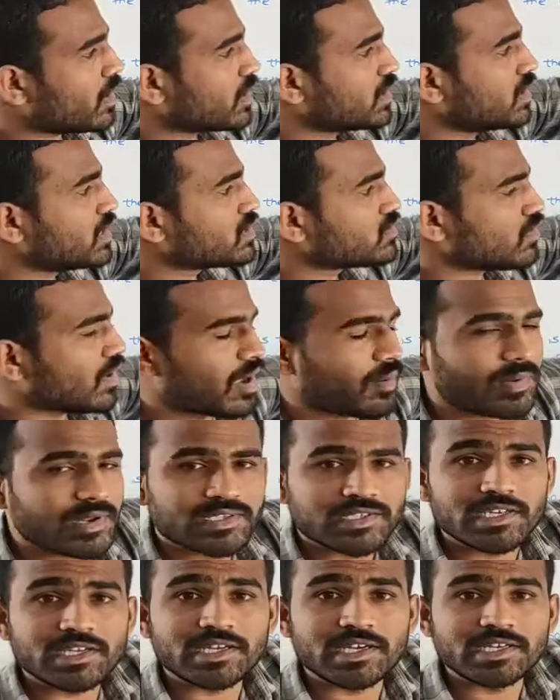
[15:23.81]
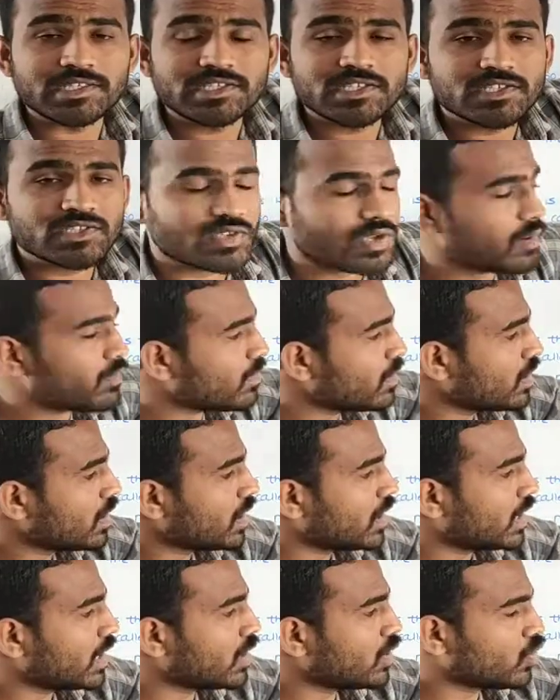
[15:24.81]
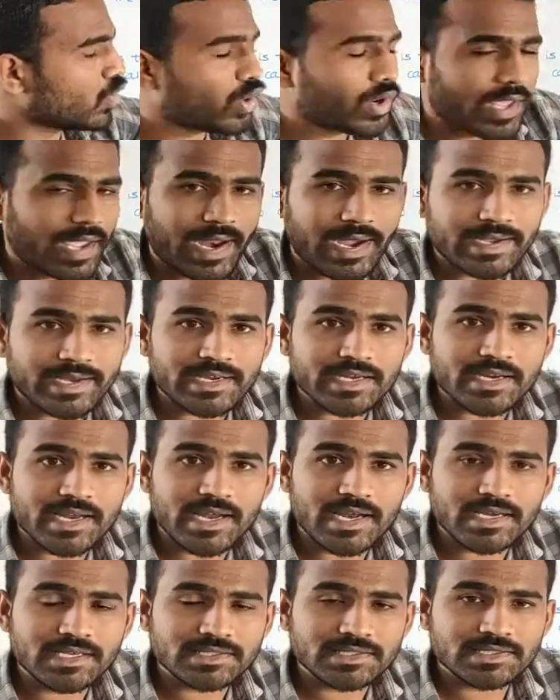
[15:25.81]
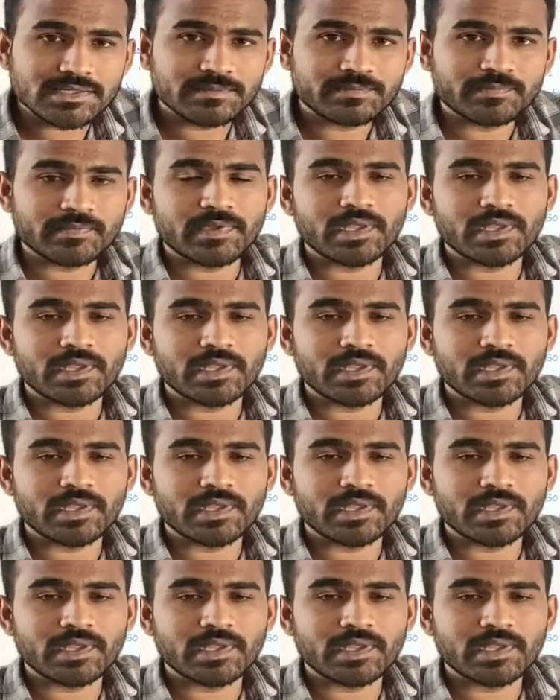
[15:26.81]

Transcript: or this vibration consists of a node at its ends,